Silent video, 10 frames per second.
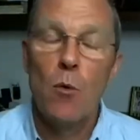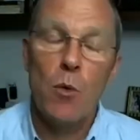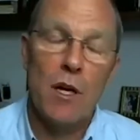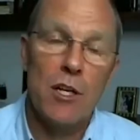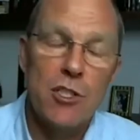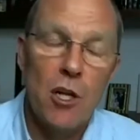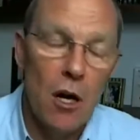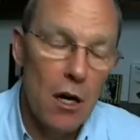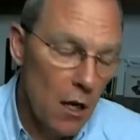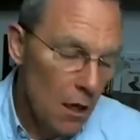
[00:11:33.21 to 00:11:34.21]
We're going to
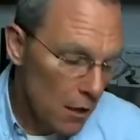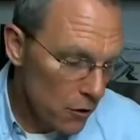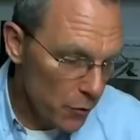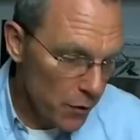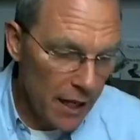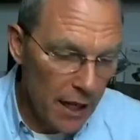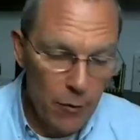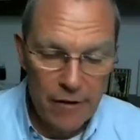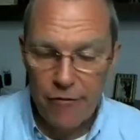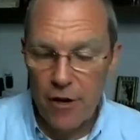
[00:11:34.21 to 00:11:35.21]
start 3-day
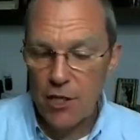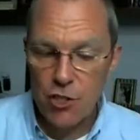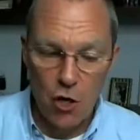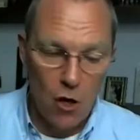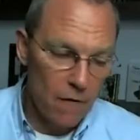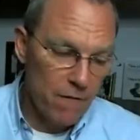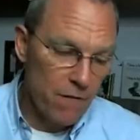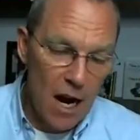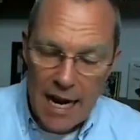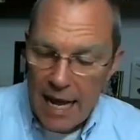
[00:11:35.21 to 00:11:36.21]
refresh on
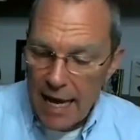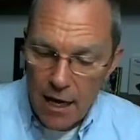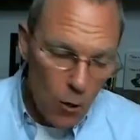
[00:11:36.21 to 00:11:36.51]
Friday.